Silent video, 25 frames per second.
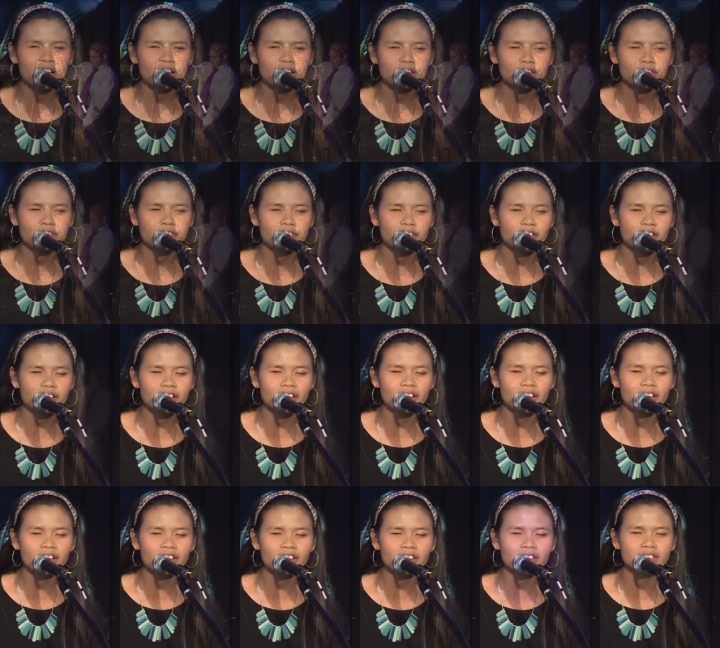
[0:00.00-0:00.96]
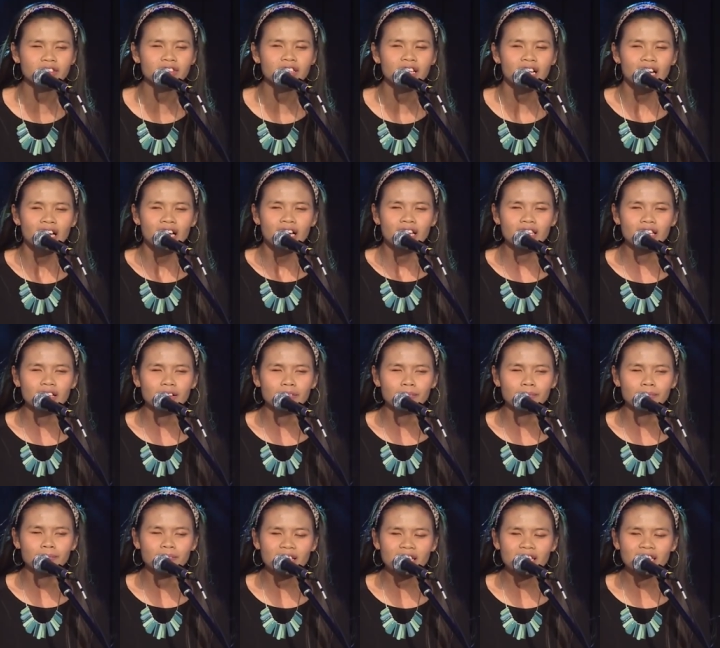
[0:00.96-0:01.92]
the journey. We're, you know,
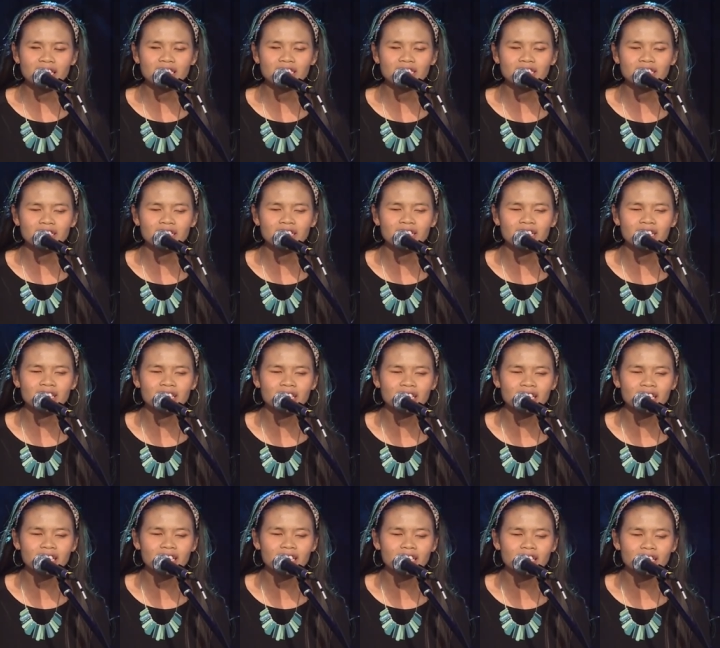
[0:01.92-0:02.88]
now we can't. Yeah,